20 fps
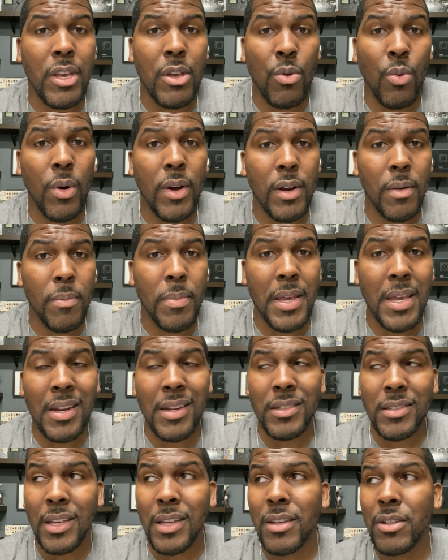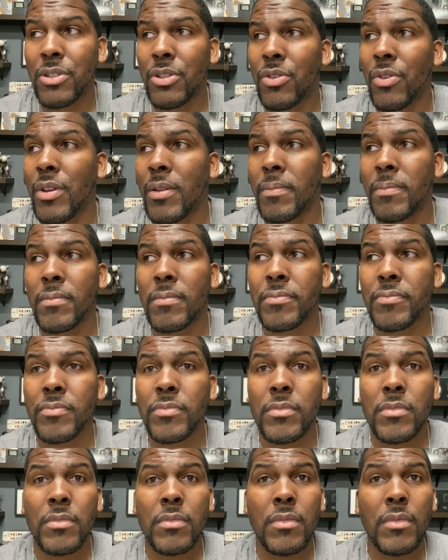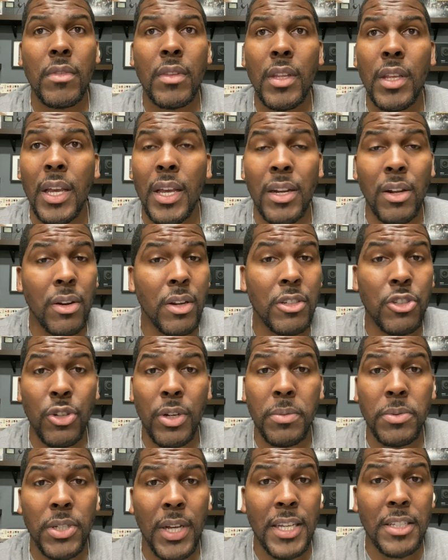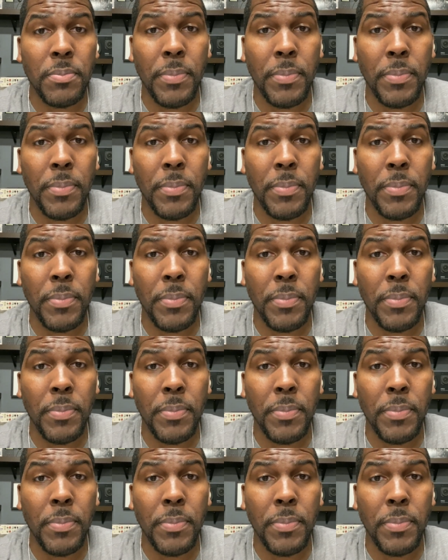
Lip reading: you want to be in this industry and on a dream chase,